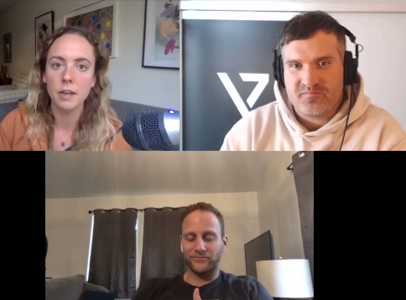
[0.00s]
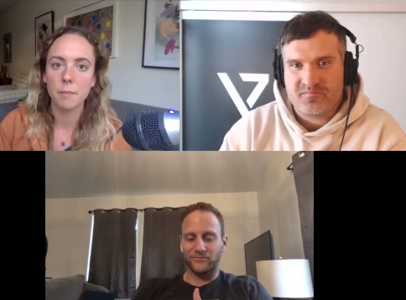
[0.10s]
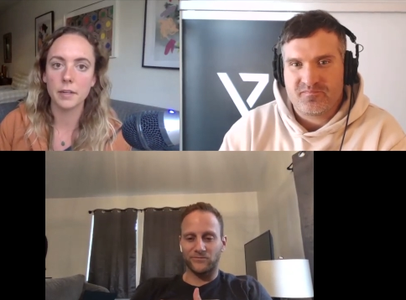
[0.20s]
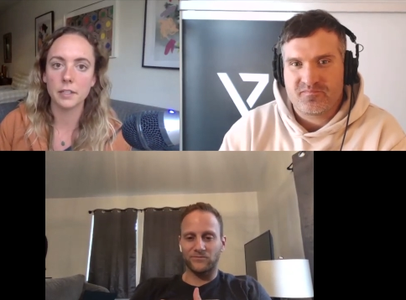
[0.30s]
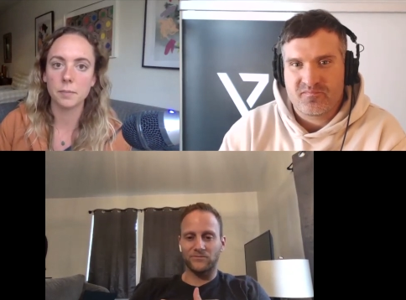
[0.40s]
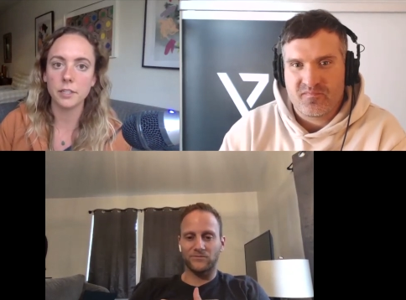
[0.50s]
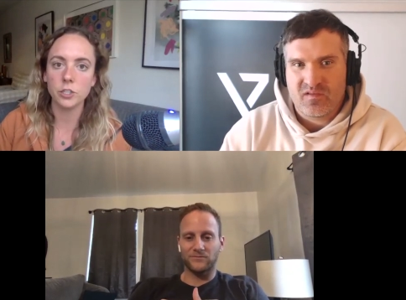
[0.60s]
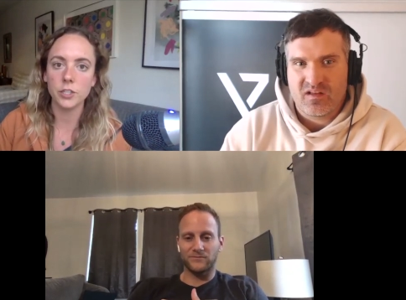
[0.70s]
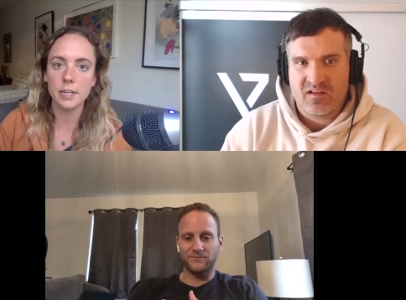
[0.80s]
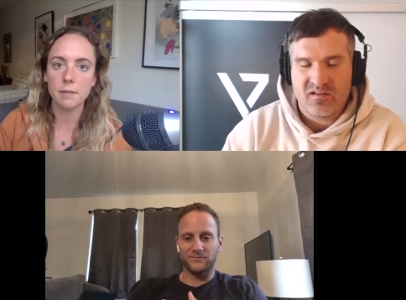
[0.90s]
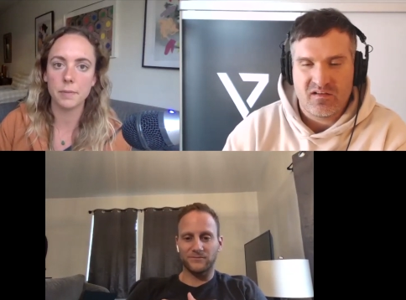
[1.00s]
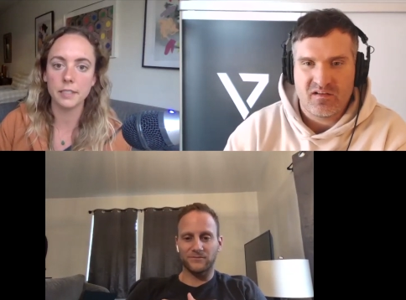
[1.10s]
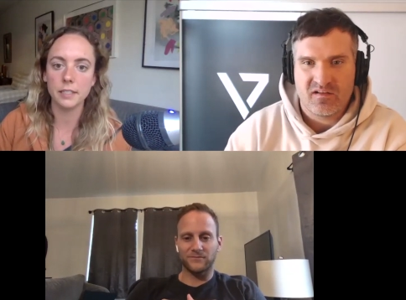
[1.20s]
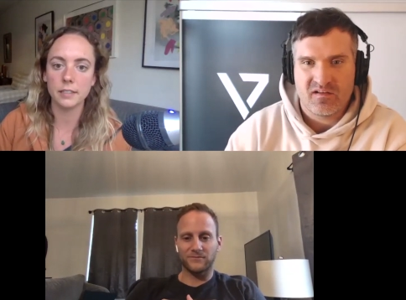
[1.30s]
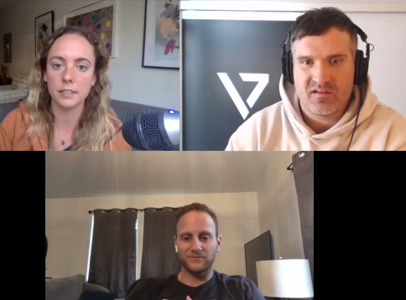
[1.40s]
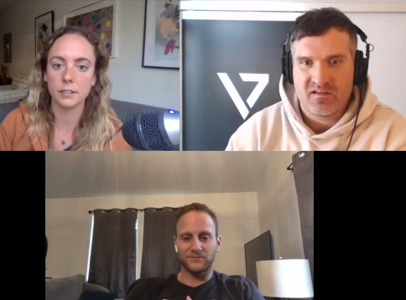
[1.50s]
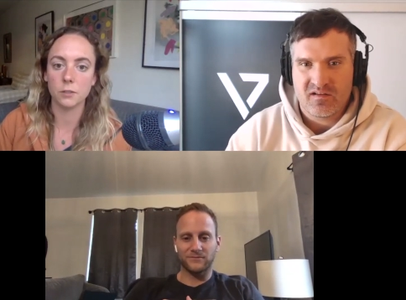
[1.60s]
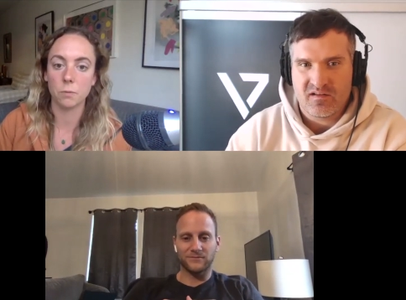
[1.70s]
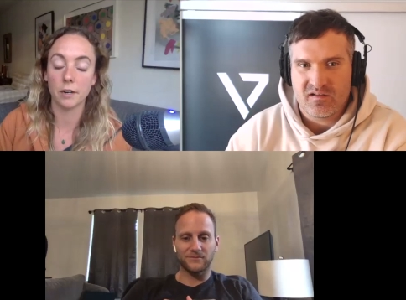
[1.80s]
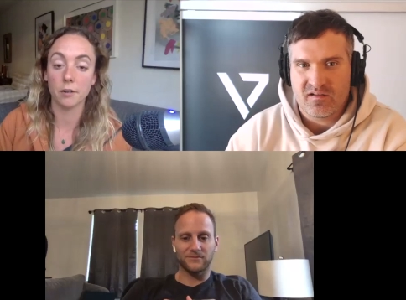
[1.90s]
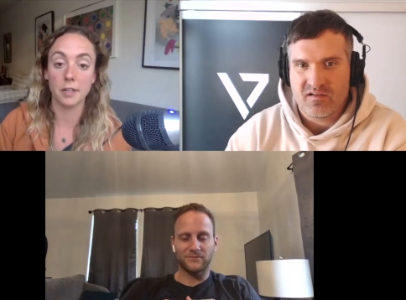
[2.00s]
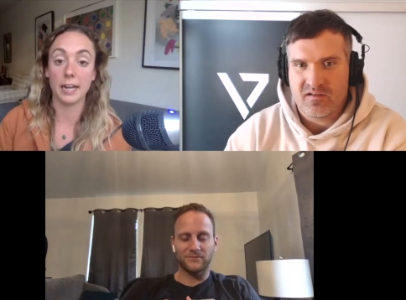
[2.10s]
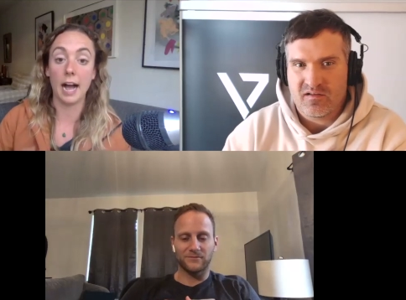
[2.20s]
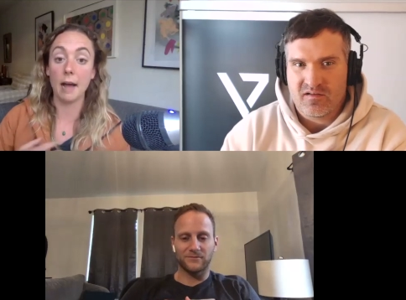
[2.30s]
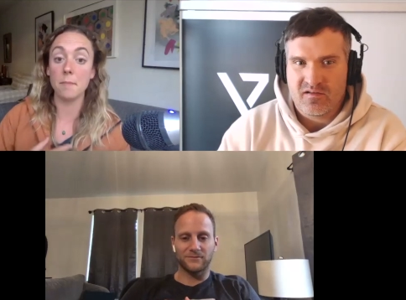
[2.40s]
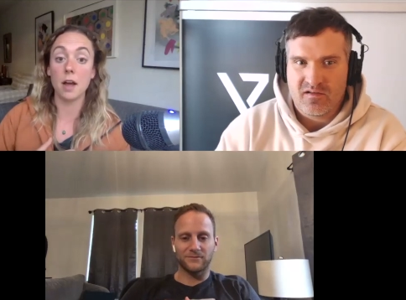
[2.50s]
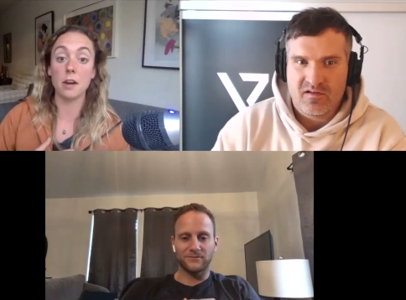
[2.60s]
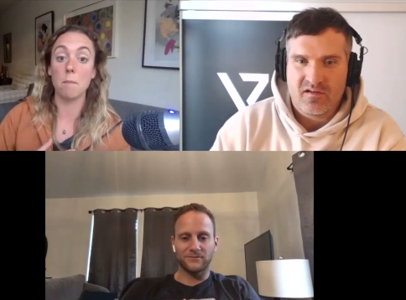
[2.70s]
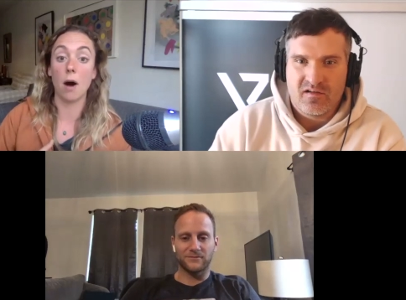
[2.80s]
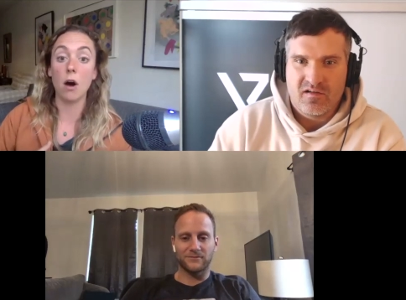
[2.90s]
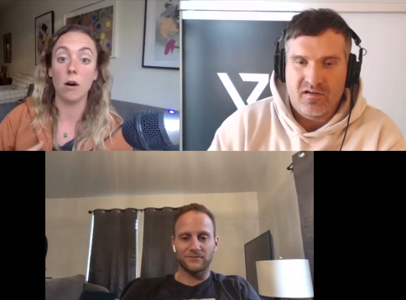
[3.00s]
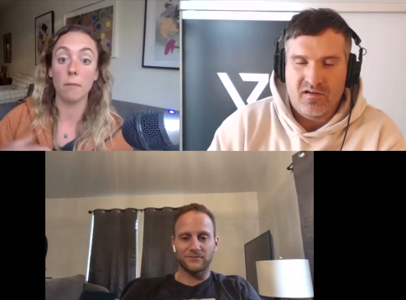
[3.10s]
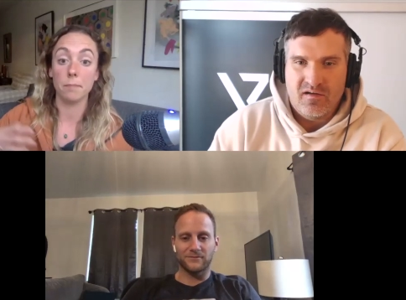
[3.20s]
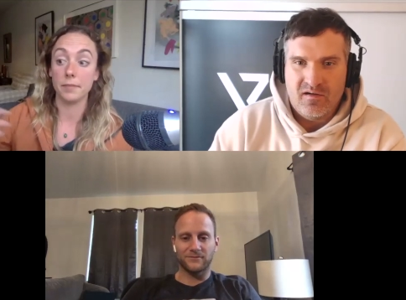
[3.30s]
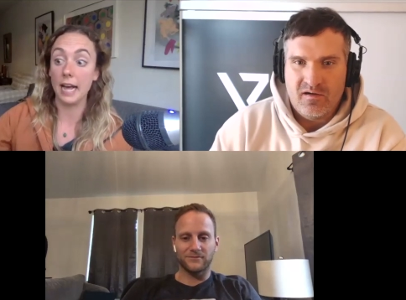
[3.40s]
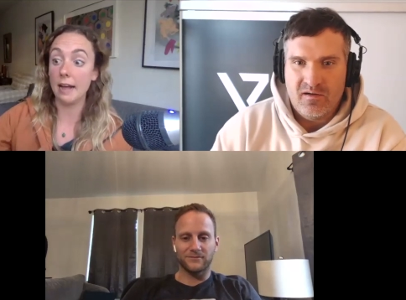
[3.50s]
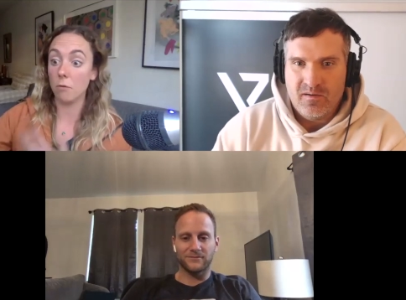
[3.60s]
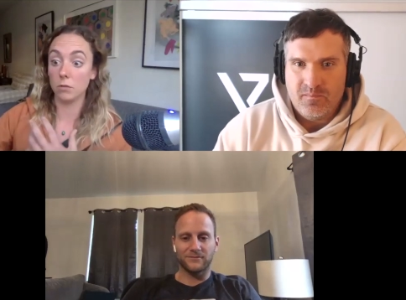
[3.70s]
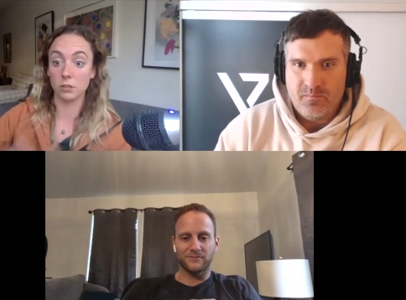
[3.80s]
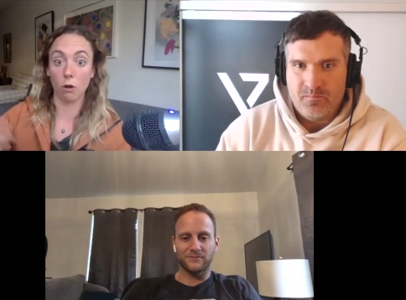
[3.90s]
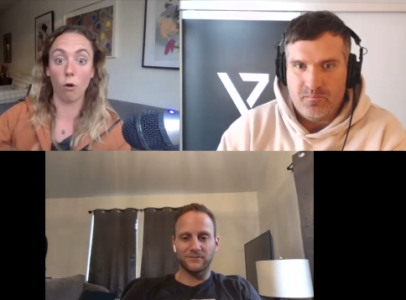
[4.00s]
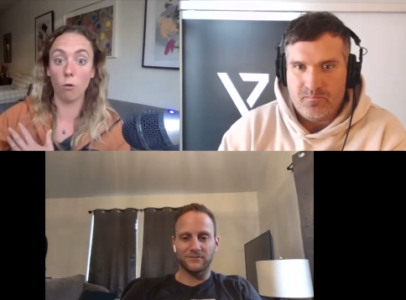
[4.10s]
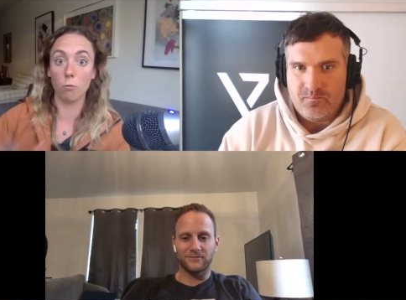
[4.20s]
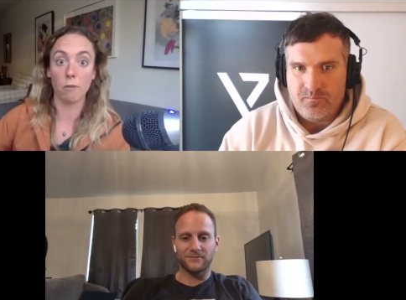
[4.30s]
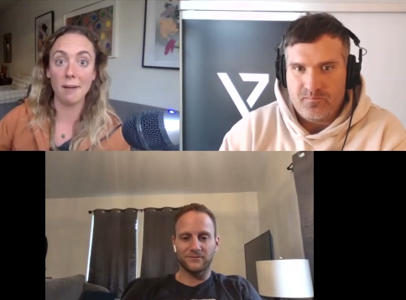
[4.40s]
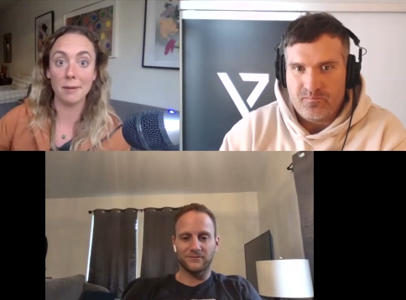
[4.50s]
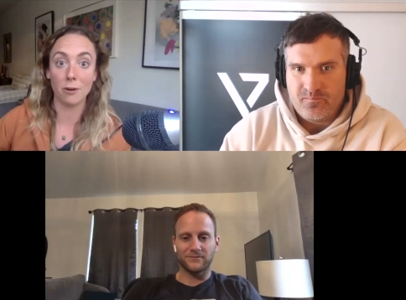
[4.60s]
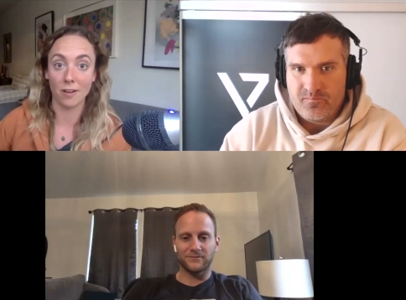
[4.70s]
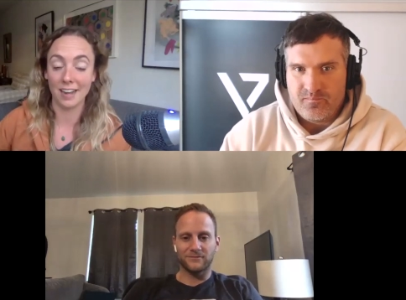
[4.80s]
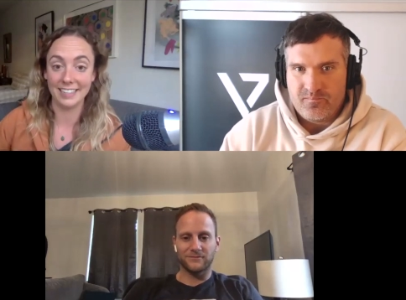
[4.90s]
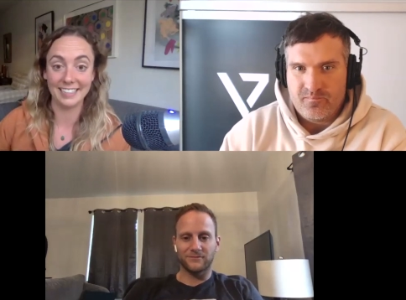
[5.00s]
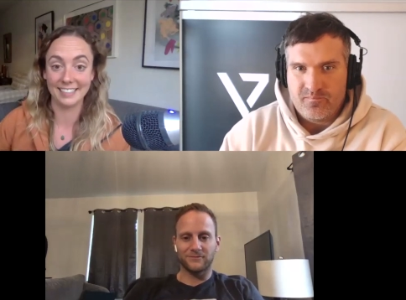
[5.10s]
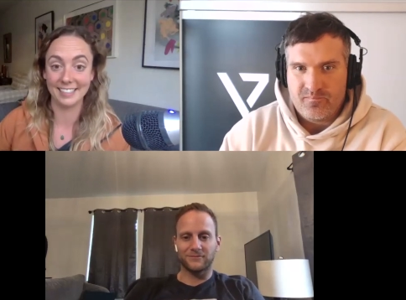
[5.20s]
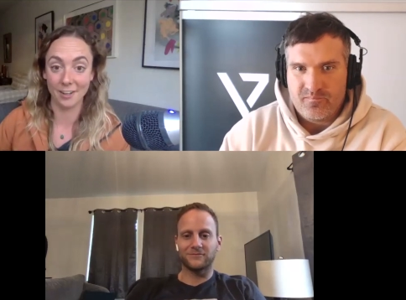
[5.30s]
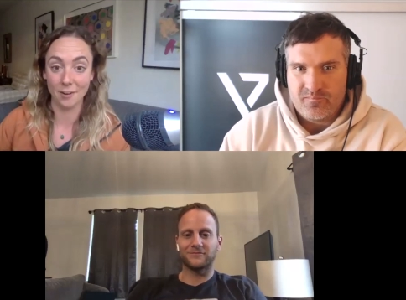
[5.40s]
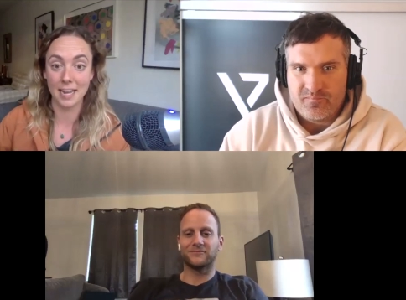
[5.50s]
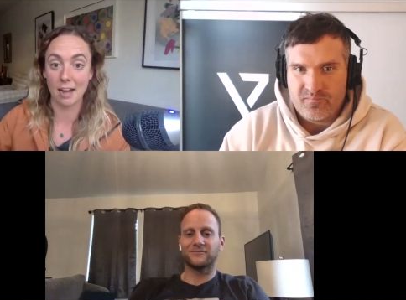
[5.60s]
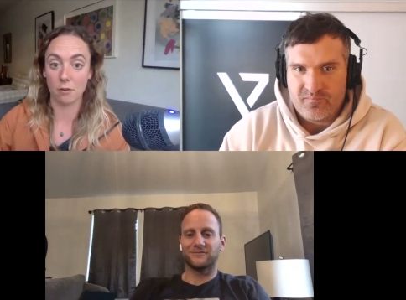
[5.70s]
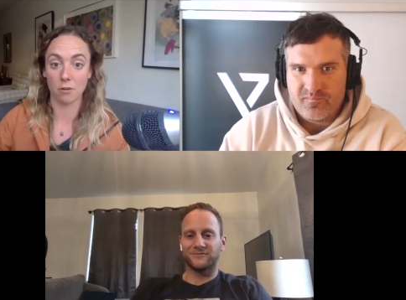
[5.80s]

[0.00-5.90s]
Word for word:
Speaker 1: But especially in businesses where like I'm not a mom, that was a whole rabbit hole I needed to go down.